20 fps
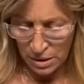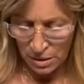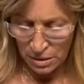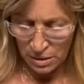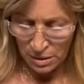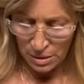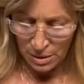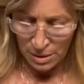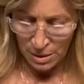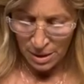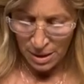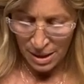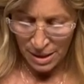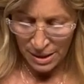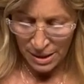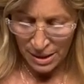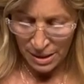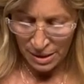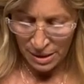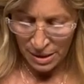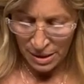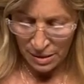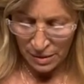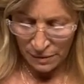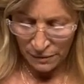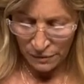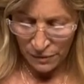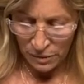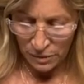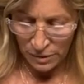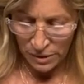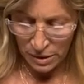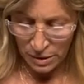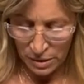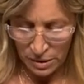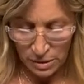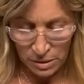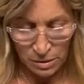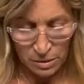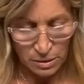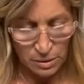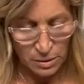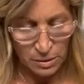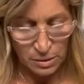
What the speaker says: good. I cannot unfocus.